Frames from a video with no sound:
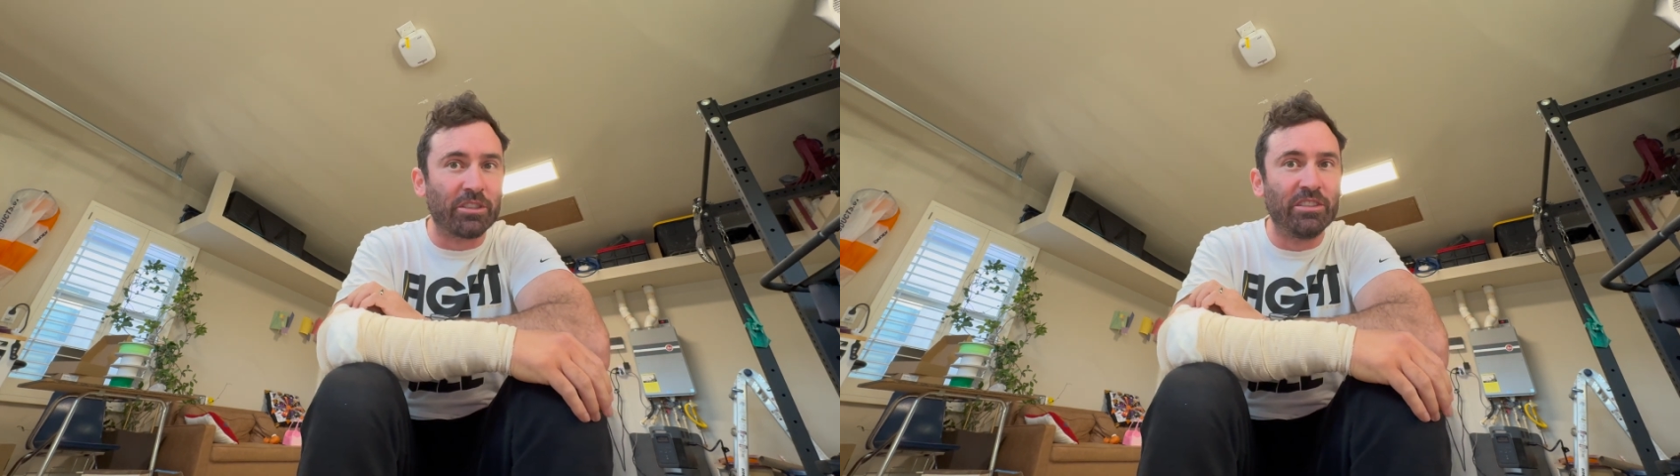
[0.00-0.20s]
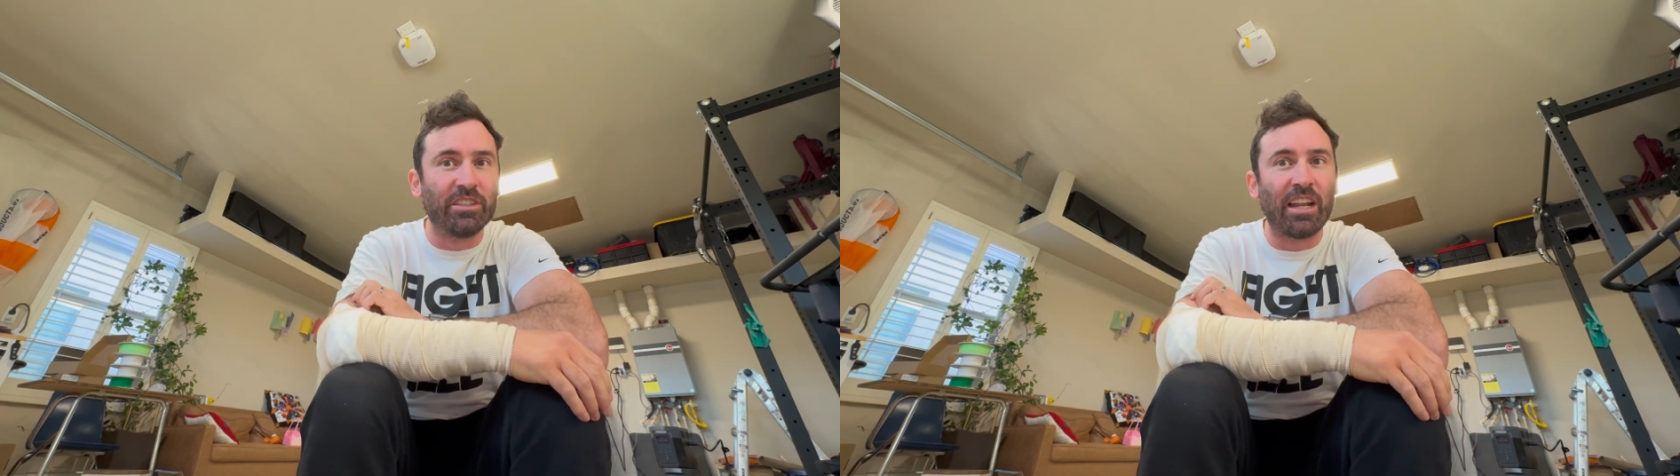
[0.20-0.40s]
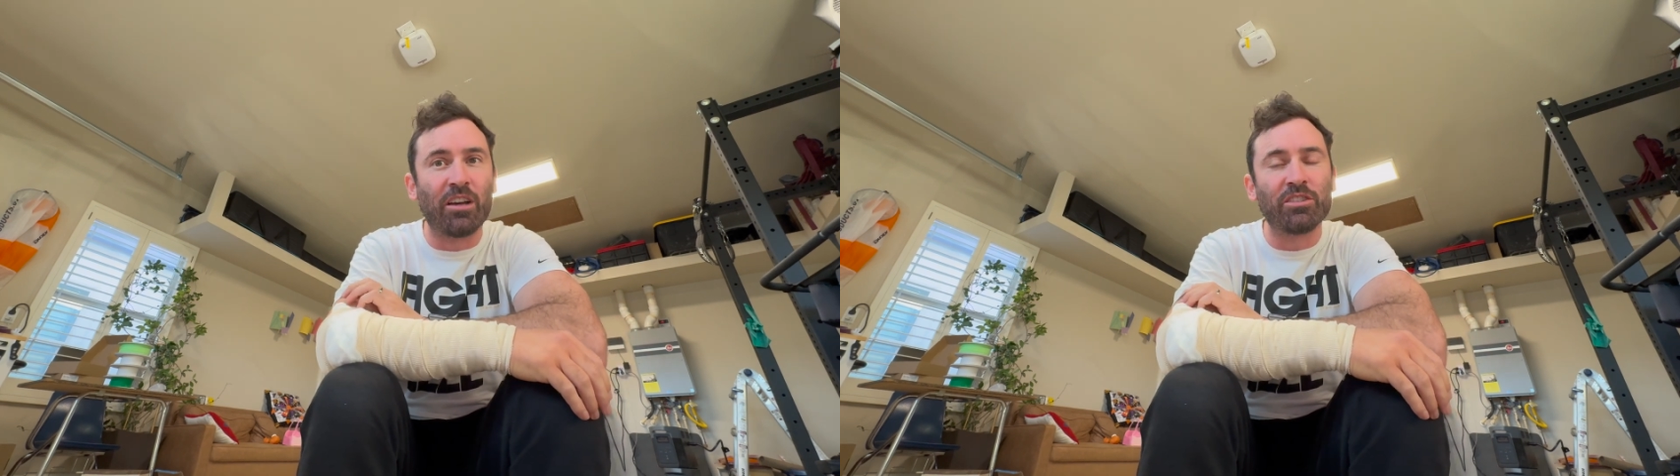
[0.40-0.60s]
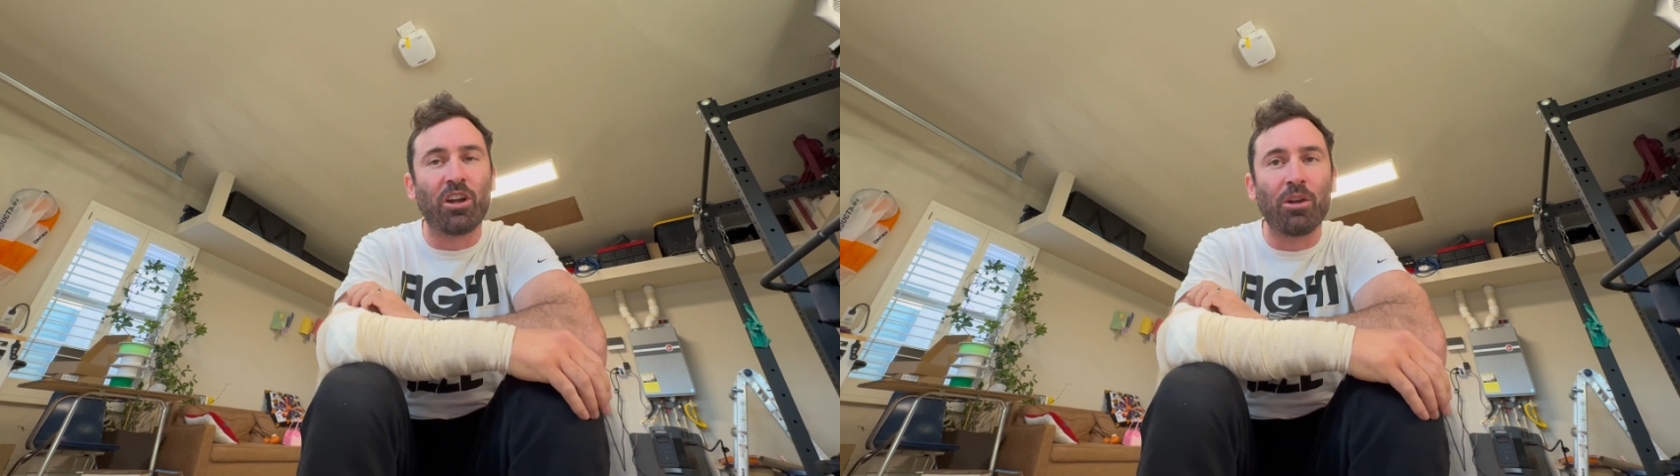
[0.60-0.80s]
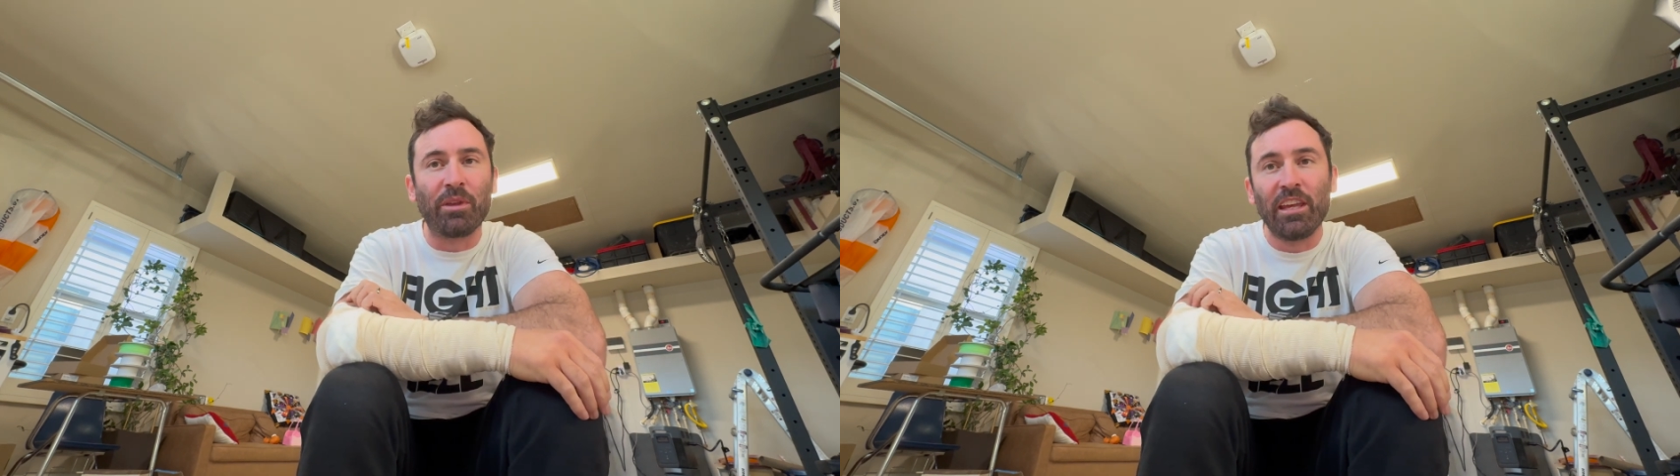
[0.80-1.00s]
he said, how's the
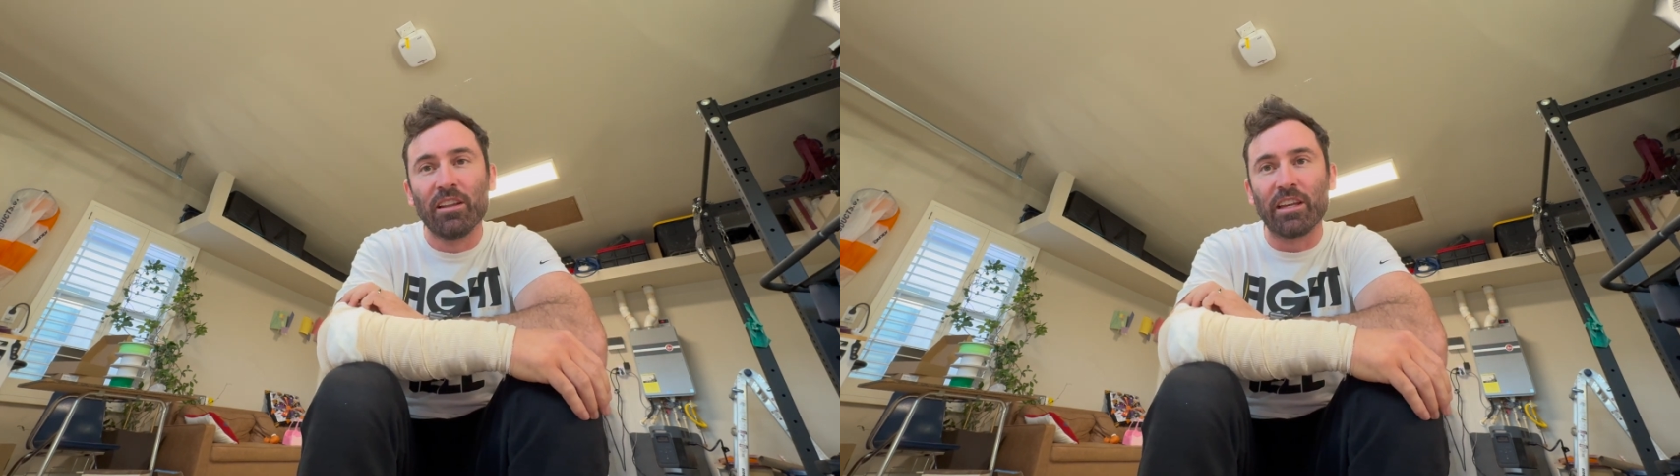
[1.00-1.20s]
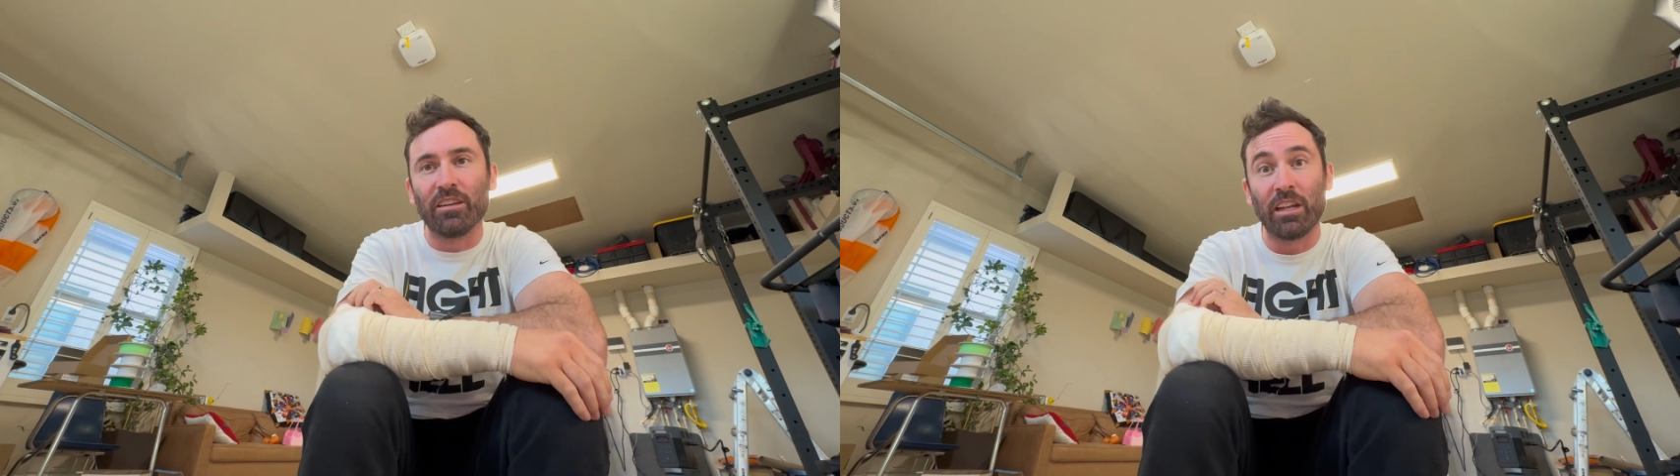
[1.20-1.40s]
arm healing